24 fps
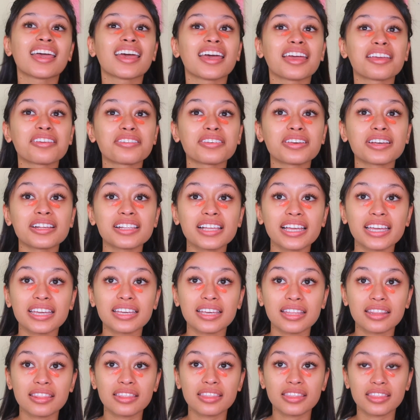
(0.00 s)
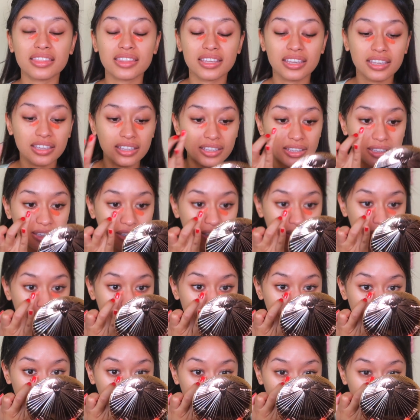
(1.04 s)
I feel like the
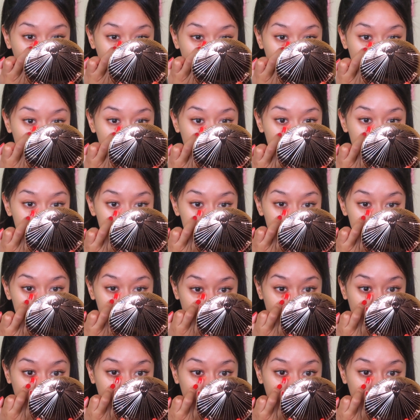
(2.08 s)
puffiness